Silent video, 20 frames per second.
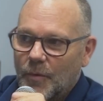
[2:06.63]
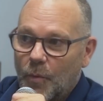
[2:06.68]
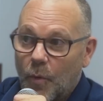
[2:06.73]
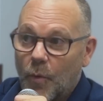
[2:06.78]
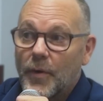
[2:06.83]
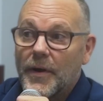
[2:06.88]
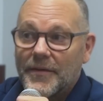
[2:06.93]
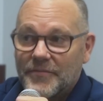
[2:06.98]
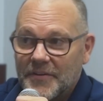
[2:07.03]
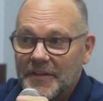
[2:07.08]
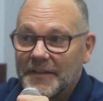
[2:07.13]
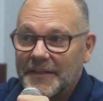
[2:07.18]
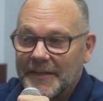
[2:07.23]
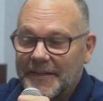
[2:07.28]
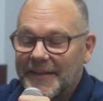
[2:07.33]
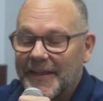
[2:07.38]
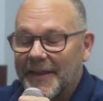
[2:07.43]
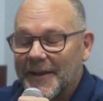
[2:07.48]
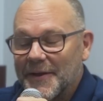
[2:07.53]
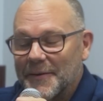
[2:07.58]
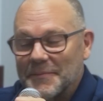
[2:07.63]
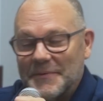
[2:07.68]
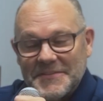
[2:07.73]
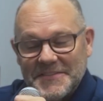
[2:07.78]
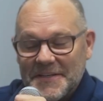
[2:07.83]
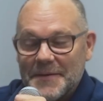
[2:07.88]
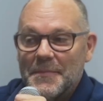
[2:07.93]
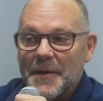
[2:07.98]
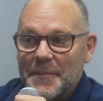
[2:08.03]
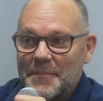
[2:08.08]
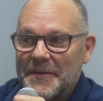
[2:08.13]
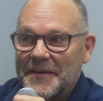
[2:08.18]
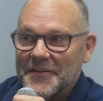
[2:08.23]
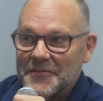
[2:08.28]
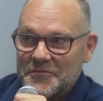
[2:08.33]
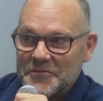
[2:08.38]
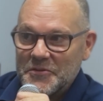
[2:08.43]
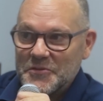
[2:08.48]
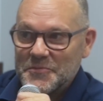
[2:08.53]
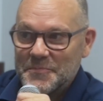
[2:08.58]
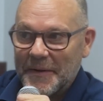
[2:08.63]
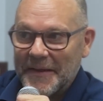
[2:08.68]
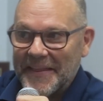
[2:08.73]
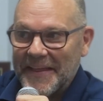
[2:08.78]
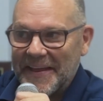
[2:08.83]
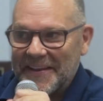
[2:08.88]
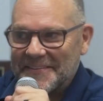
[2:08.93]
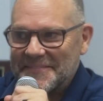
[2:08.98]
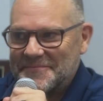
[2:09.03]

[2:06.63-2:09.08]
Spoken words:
Well, we're going to have to clean that up because they might be confused by that.